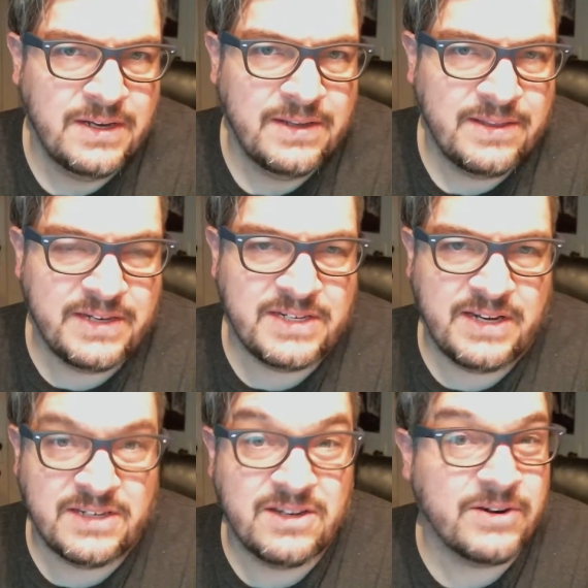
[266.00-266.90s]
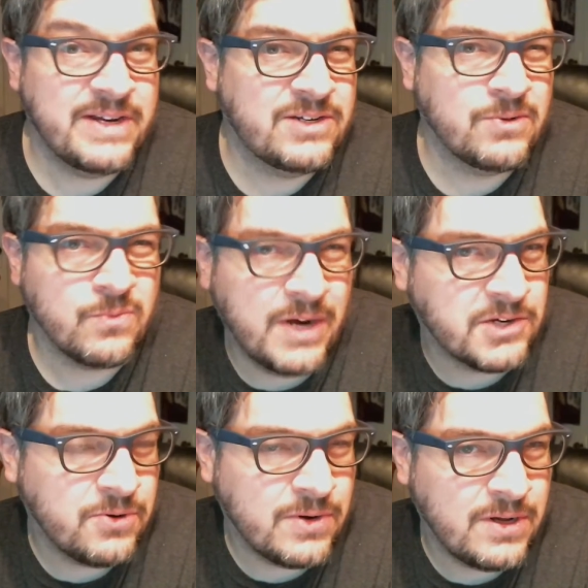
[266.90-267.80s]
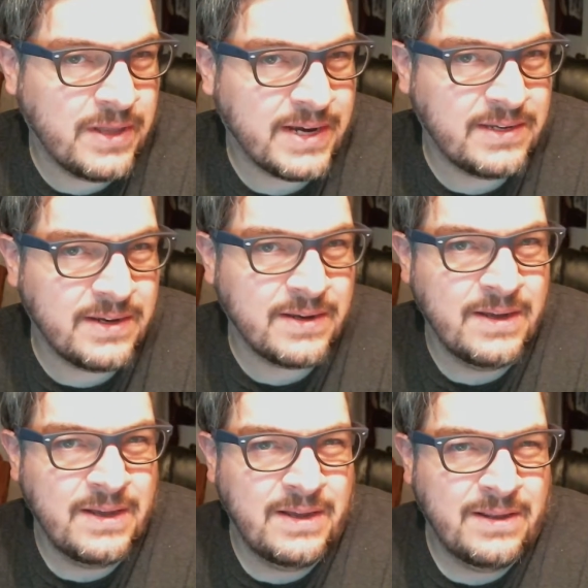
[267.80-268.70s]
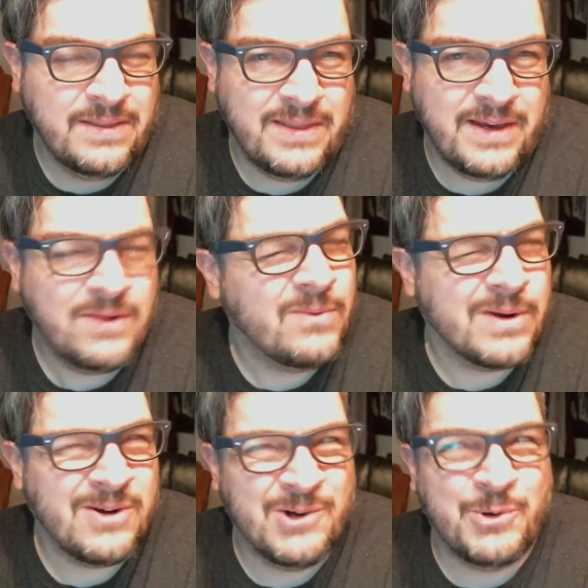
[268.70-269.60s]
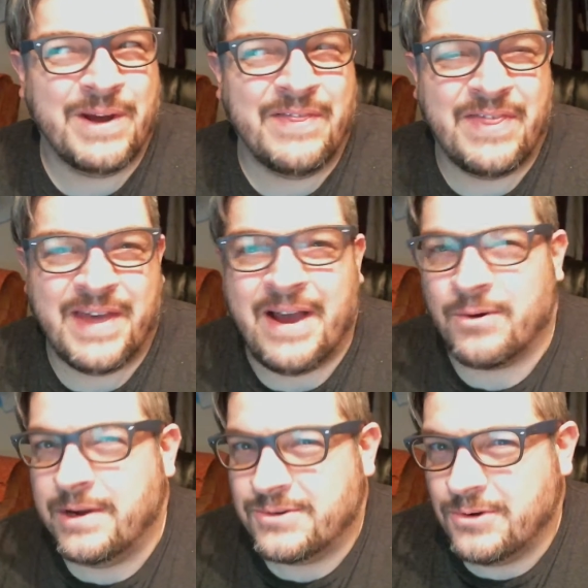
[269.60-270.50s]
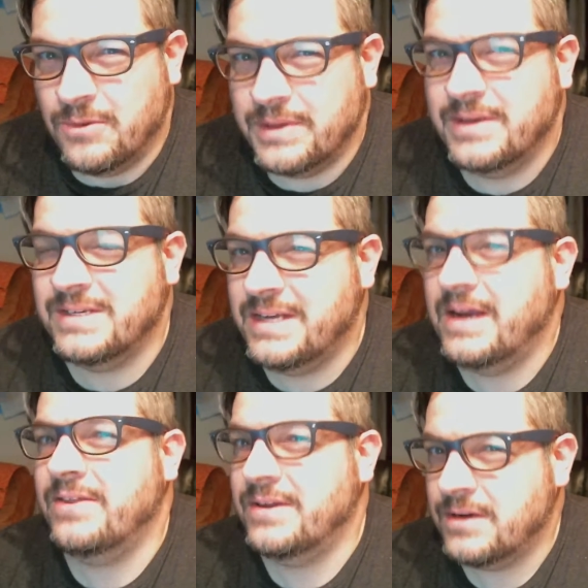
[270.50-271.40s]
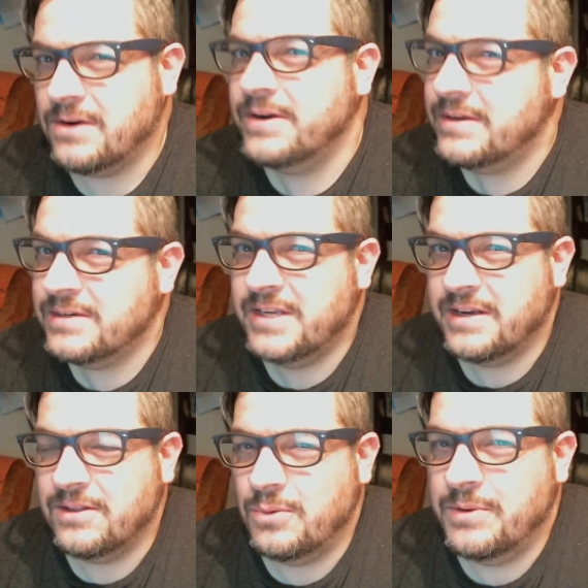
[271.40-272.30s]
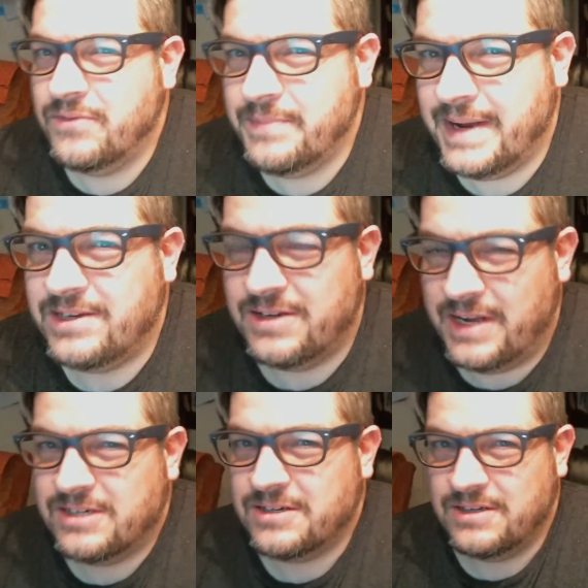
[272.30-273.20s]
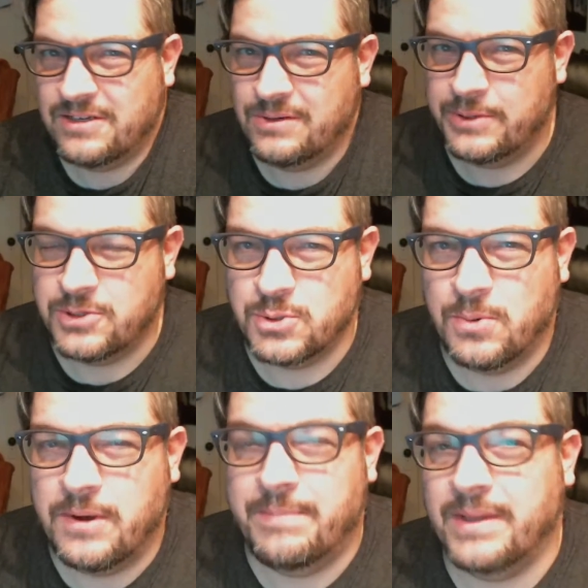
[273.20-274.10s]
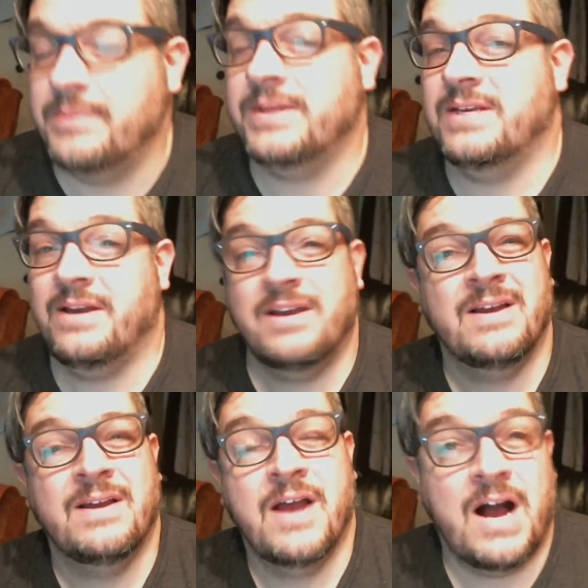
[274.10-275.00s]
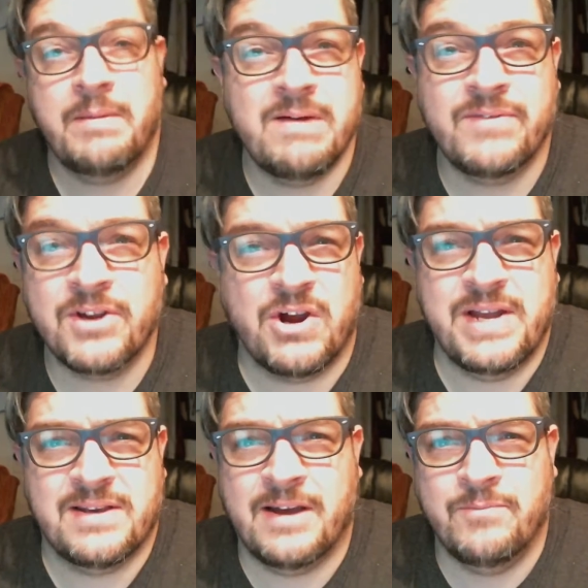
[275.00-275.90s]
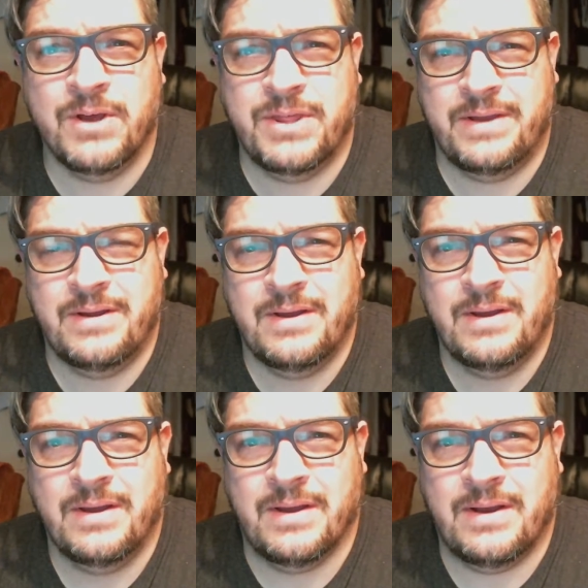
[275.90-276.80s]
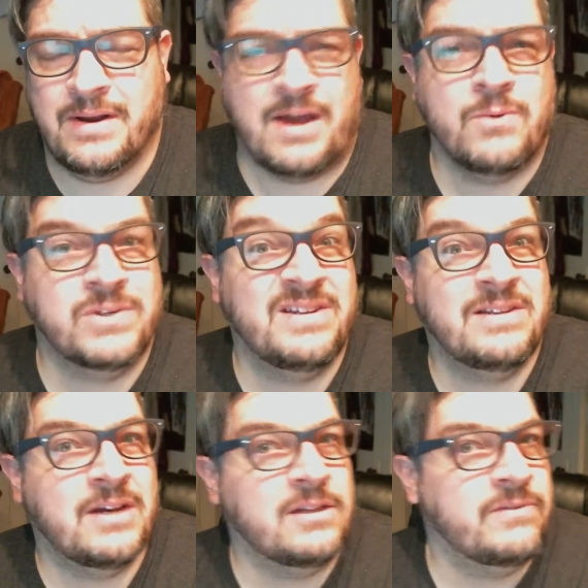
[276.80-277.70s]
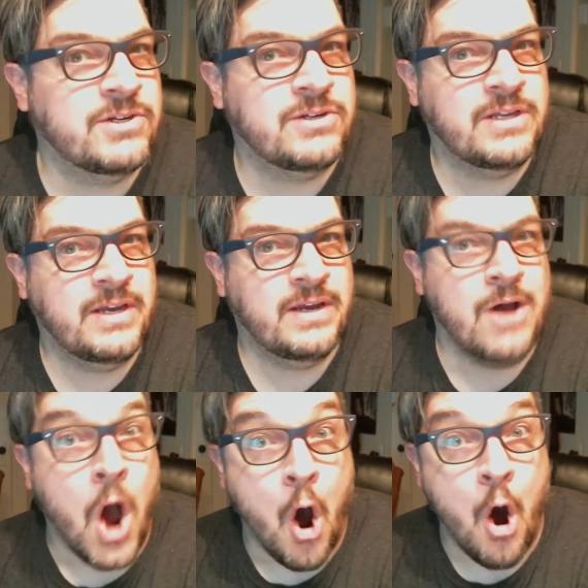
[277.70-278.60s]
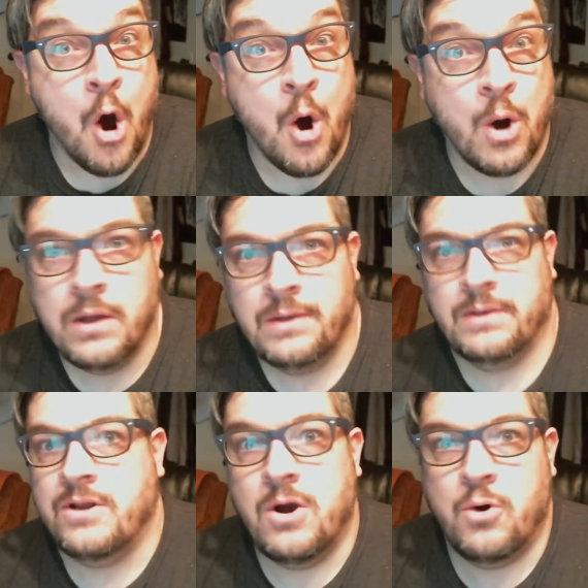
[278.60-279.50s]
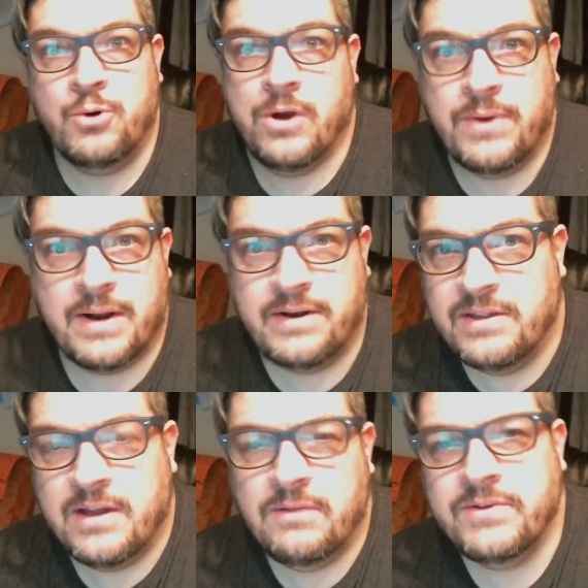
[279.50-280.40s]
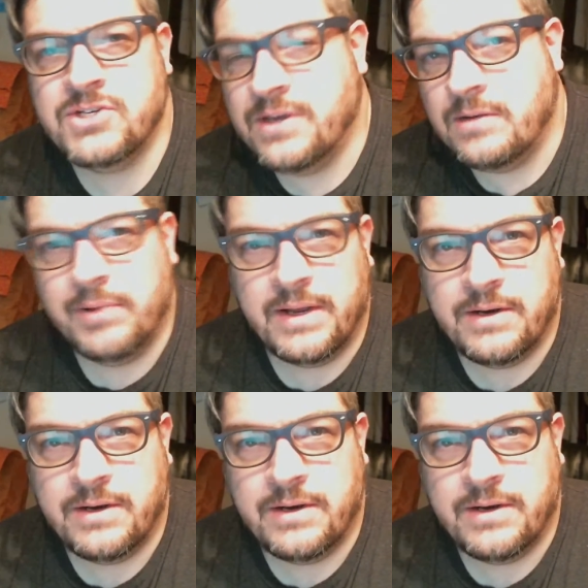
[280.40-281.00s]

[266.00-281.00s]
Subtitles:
these days that are into retro collecting, they don't want to go quite that retro because, yeah, the Atari does take a little bit of imagination to enjoy. But let me tell you, I'm having a great time with it. And I was an Intellivision kid. No, not an Intellivision kid playing an